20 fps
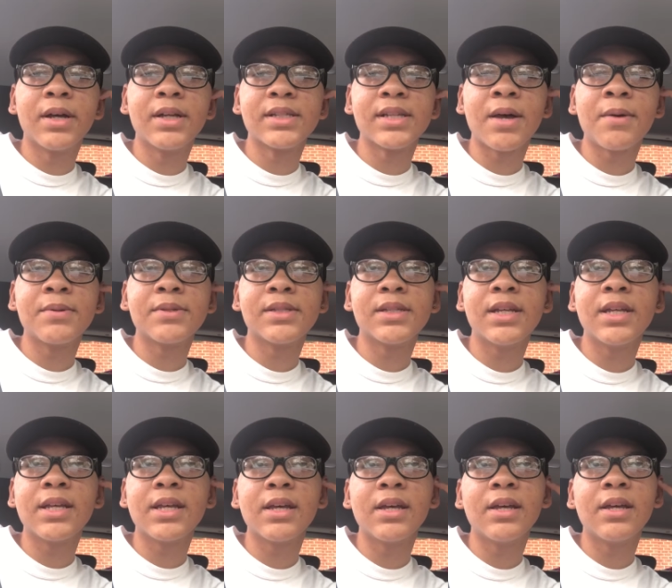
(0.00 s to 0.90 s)
because I was
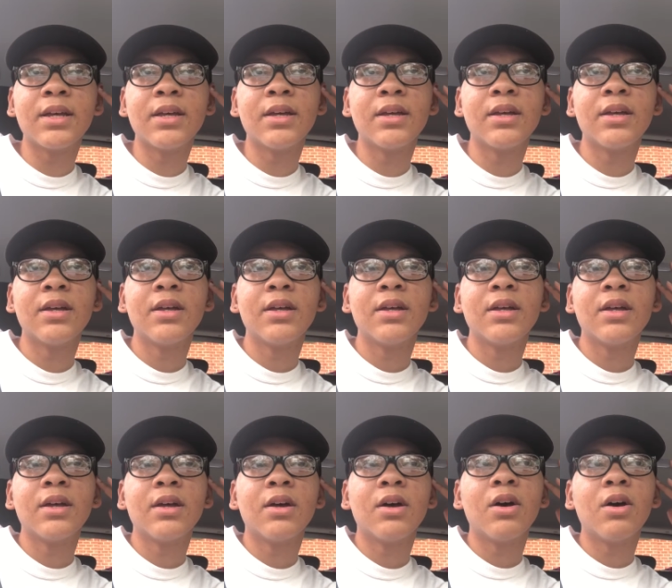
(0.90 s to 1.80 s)
thinking
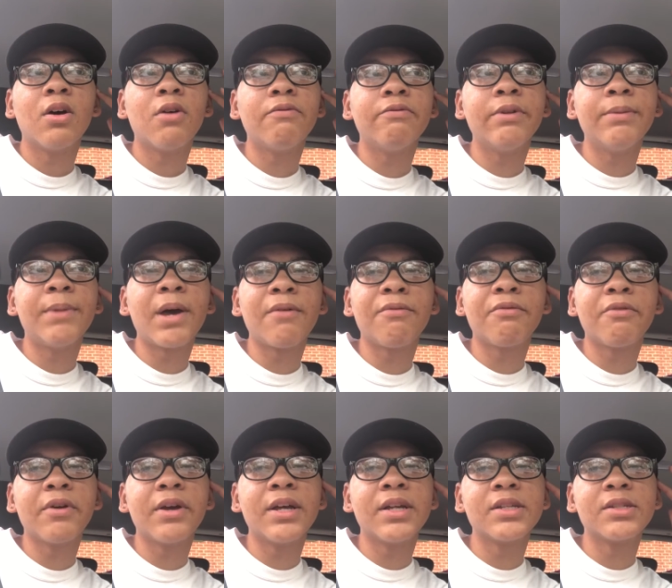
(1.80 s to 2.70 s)
hopefully my
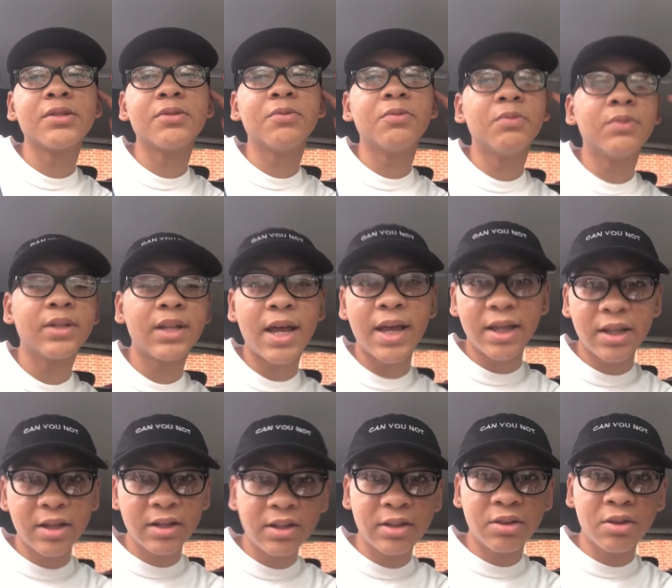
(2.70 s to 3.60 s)
friends would like
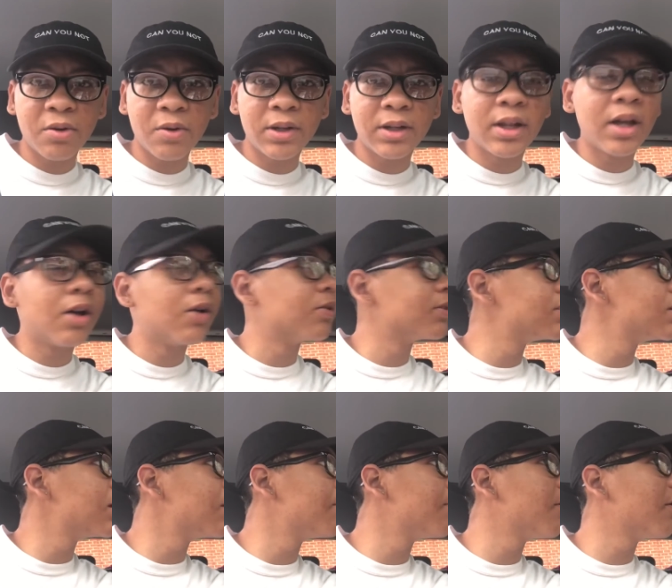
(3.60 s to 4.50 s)
throw a little
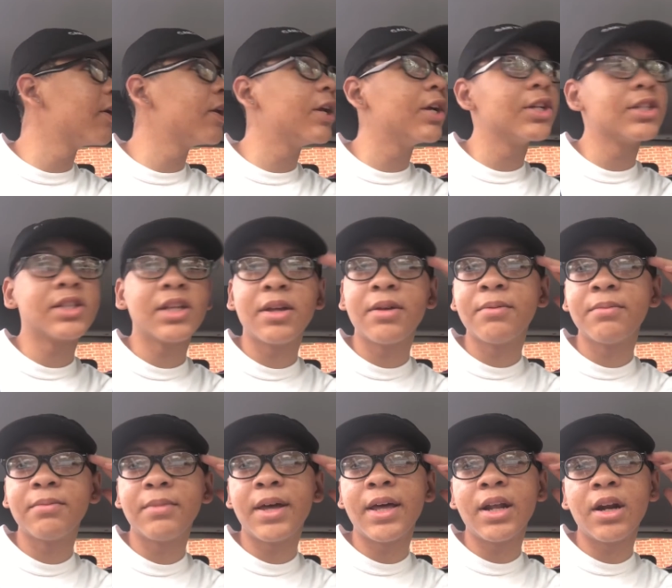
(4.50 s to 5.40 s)
hotel party or
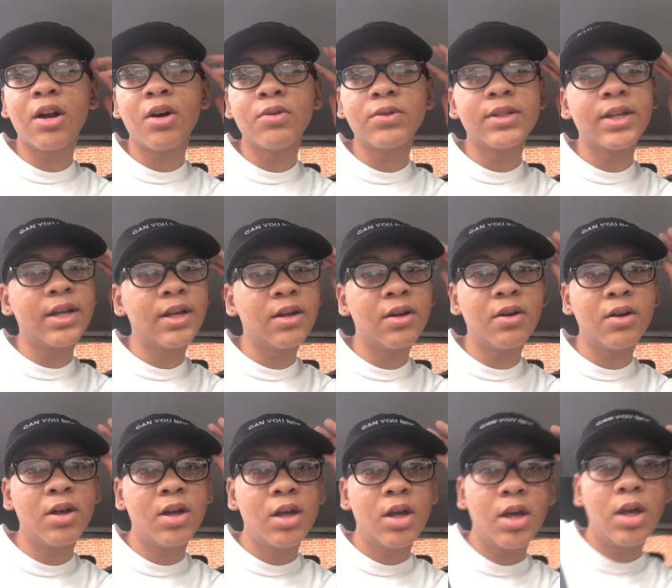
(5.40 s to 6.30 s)
something at a hotel,